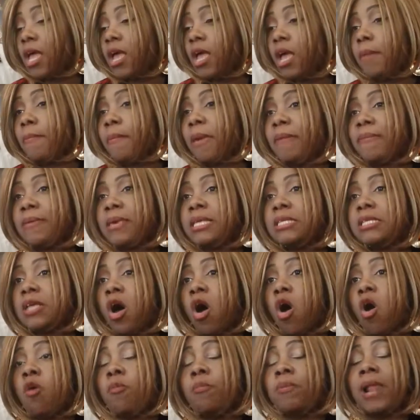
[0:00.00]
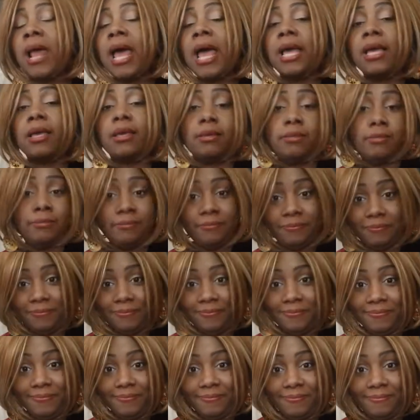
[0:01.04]
Maybe it's all black.
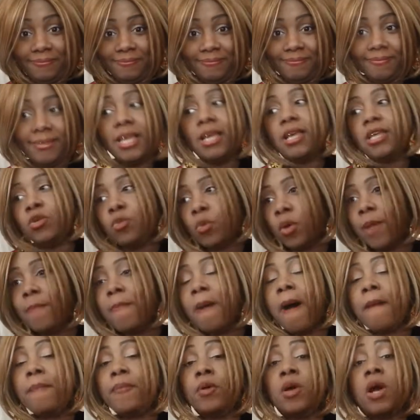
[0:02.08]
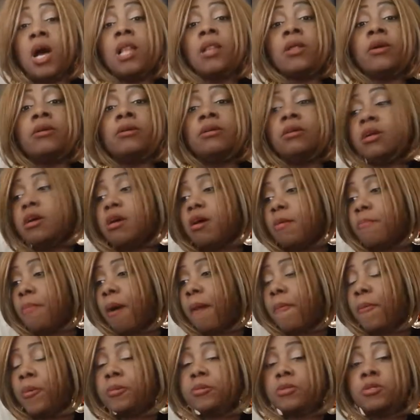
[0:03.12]
You want to pop a color?
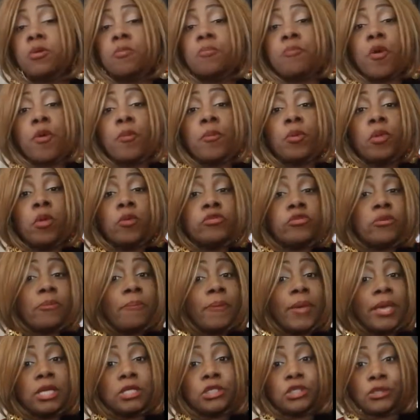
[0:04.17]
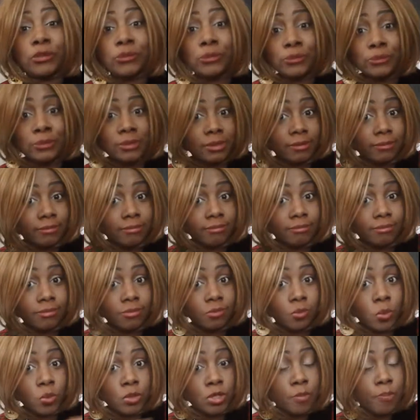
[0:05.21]
Pop on some purple or some pink shoes
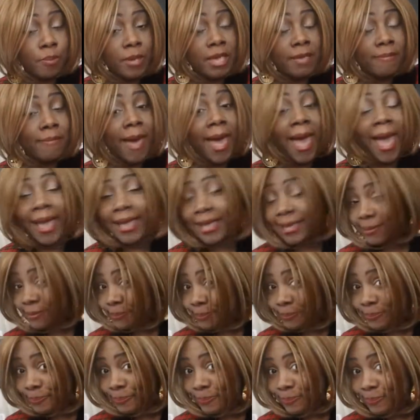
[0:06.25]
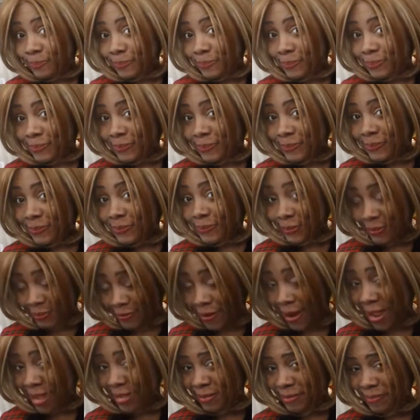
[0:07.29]
with a pink bag, right?